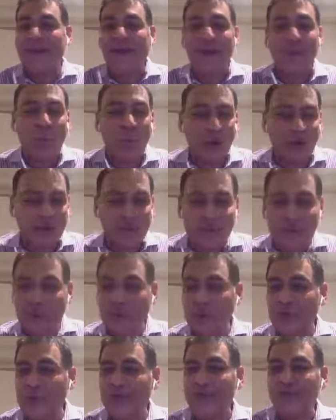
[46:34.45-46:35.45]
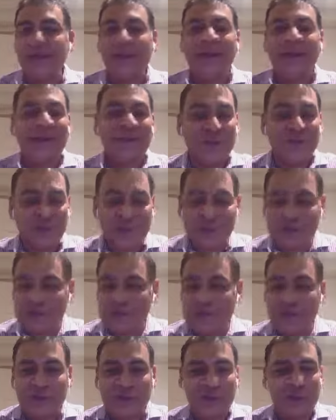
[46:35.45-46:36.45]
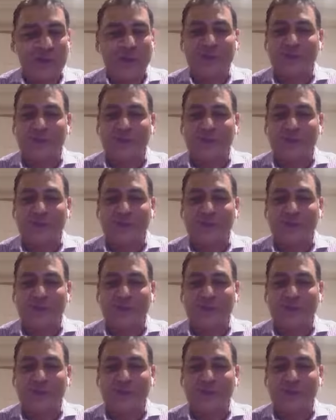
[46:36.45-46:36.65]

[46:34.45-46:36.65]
I want to do it, and I choose to do it.